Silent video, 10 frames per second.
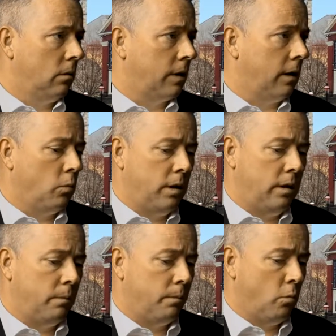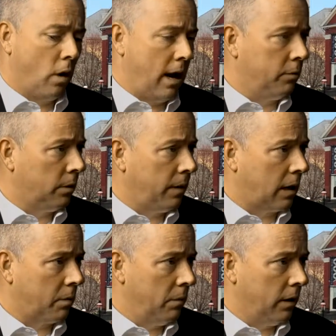Okay, we were able to pick
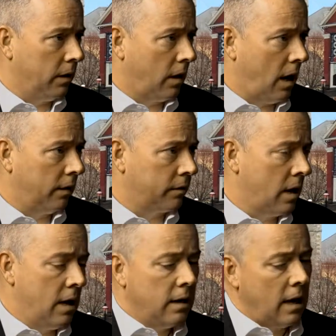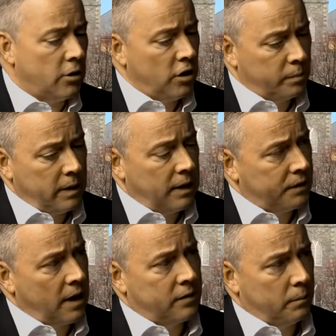up $1 million. Now, just because that's